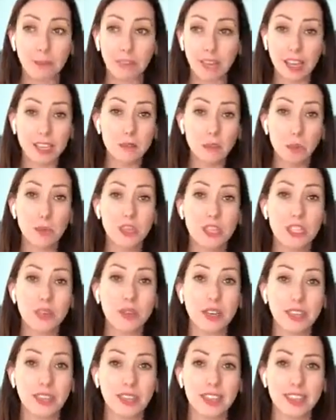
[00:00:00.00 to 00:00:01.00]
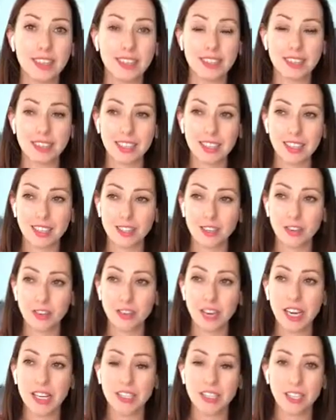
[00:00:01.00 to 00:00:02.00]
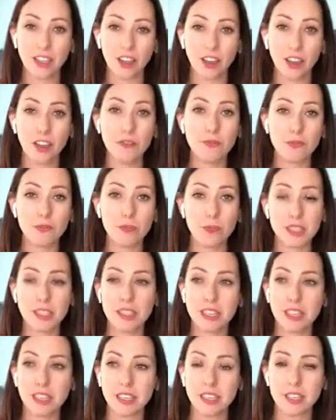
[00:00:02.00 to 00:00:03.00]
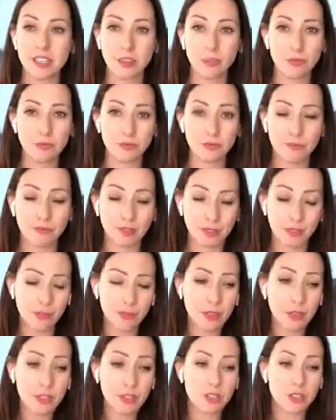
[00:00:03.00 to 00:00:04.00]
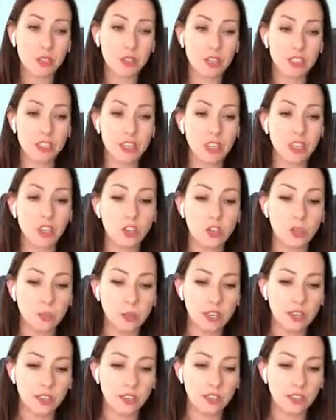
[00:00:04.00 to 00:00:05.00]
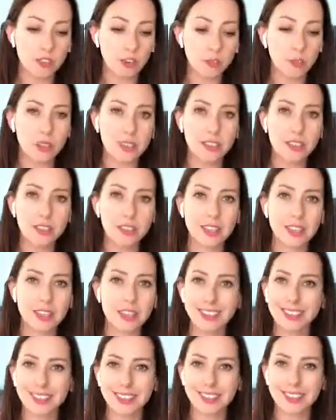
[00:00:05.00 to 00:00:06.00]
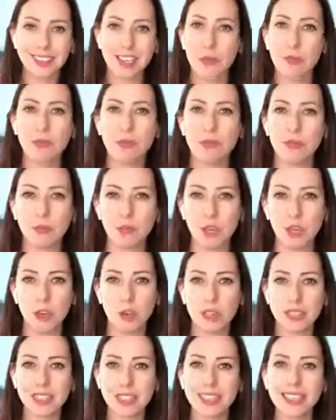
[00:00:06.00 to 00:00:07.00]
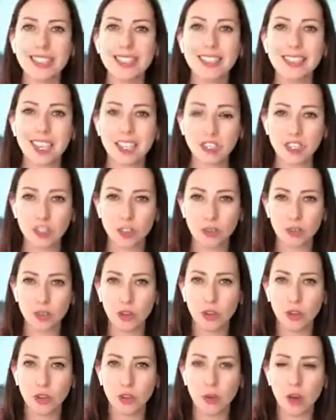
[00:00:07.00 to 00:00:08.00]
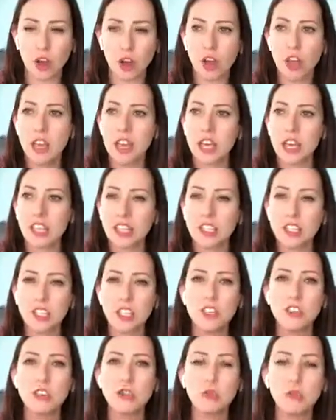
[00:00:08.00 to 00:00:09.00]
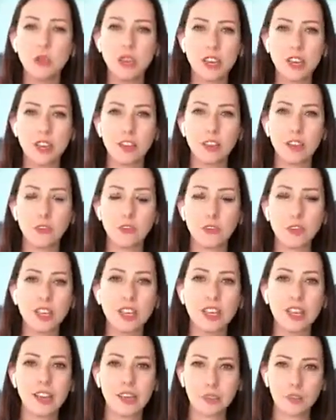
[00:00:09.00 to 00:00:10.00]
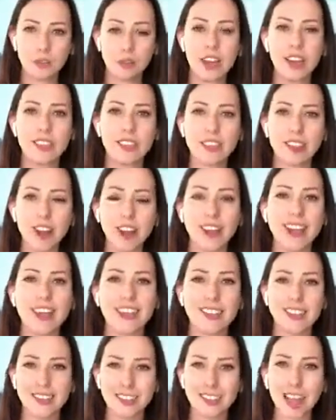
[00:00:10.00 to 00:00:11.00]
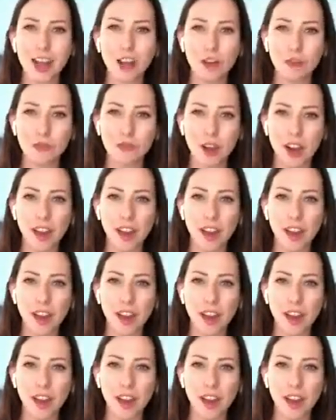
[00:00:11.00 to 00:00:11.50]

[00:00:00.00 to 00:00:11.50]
that's what we're doing, is creating a life and business that feels as good as it looks, because your business isn't separate from you. It's an extension of who you are. It's you being your fully expressed highest self,